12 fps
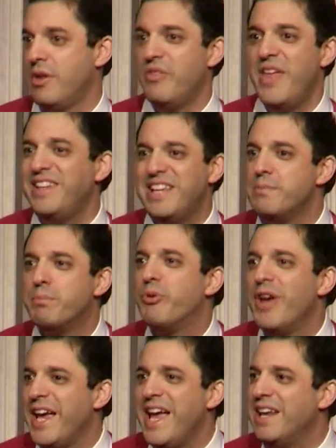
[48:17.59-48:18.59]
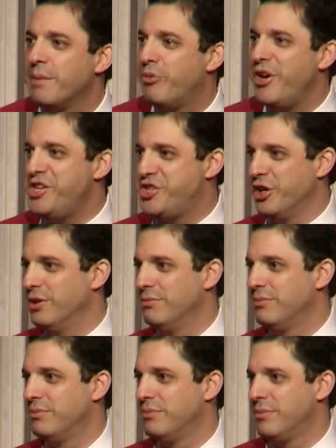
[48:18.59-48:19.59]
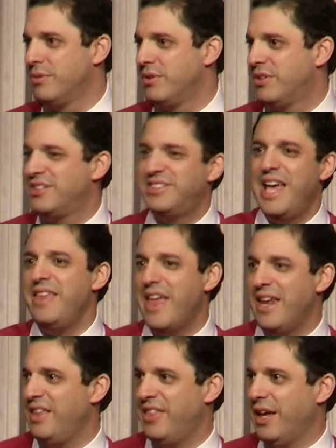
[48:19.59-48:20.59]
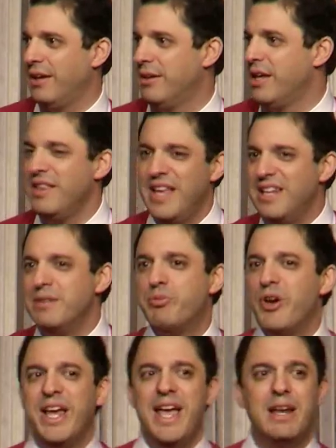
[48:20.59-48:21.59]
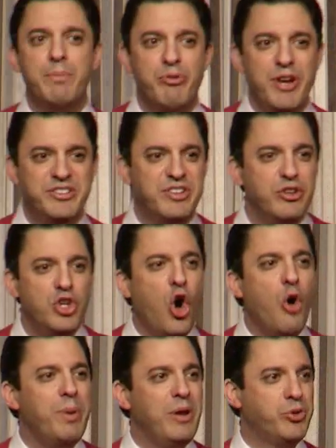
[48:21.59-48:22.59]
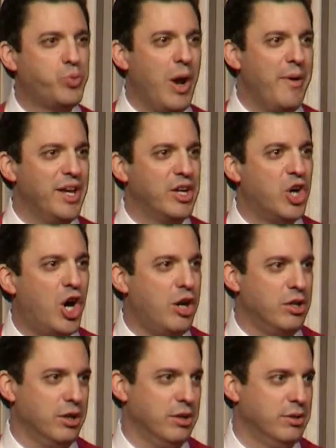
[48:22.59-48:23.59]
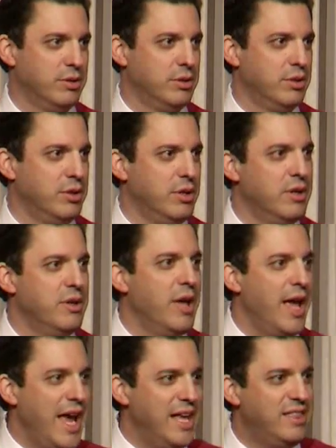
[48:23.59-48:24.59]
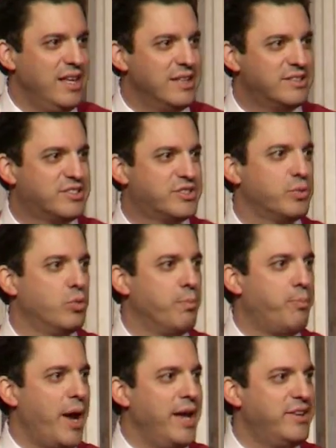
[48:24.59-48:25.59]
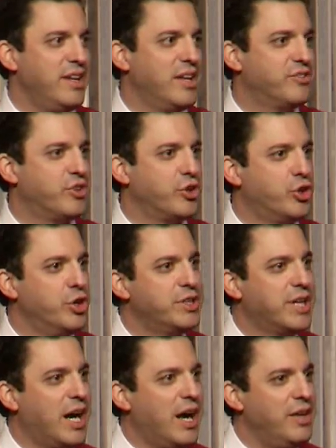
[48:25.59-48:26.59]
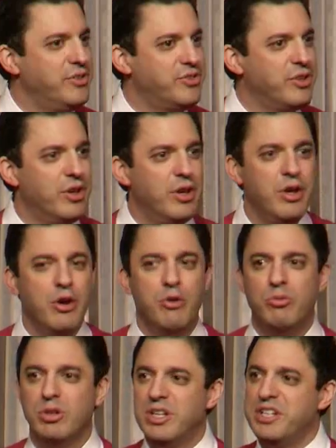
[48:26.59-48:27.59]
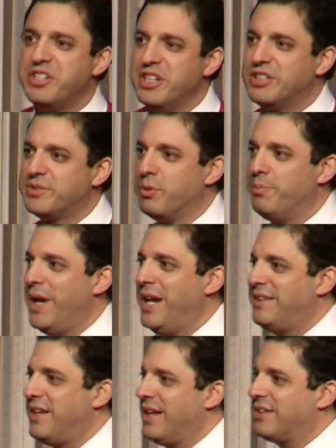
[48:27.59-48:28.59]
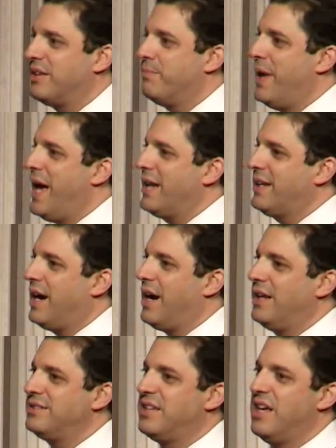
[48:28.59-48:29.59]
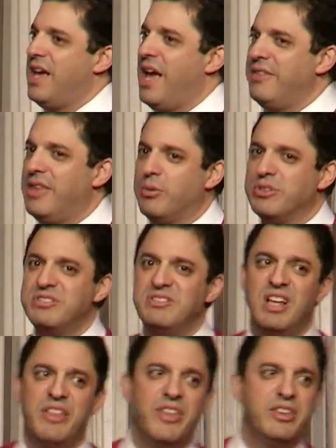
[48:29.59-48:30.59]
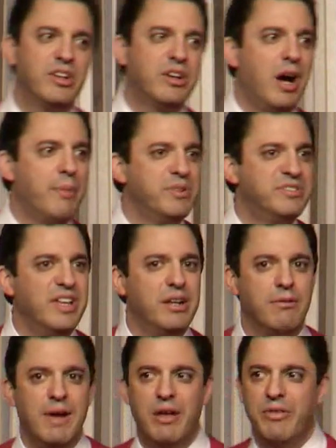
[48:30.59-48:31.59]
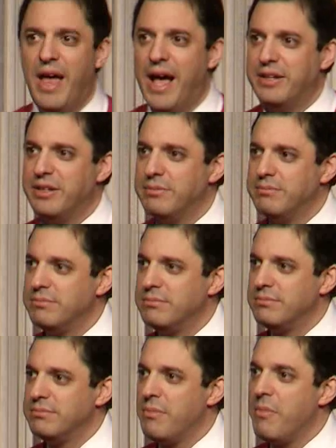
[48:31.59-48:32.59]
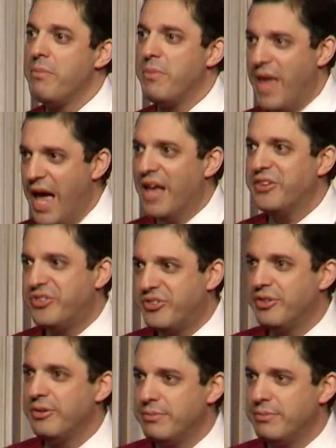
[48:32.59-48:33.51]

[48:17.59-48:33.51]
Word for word: They didn't bring in a preacher to say anything. They didn't bring in a priest. Nobody was wearing a collar. Atheists were painted as the good guys. Religionists were painted as the bad guys. And there was nothing to compensate around that. Yes.